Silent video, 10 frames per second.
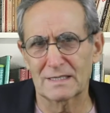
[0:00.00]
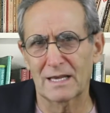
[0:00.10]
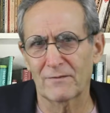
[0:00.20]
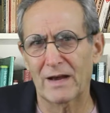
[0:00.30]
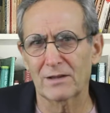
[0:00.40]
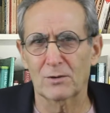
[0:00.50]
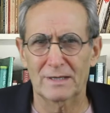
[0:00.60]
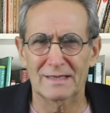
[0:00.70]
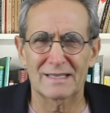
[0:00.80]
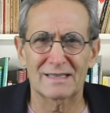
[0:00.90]
they
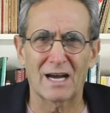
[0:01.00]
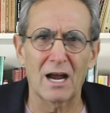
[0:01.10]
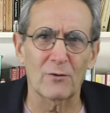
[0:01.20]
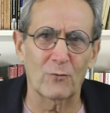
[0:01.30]
evaluate the entire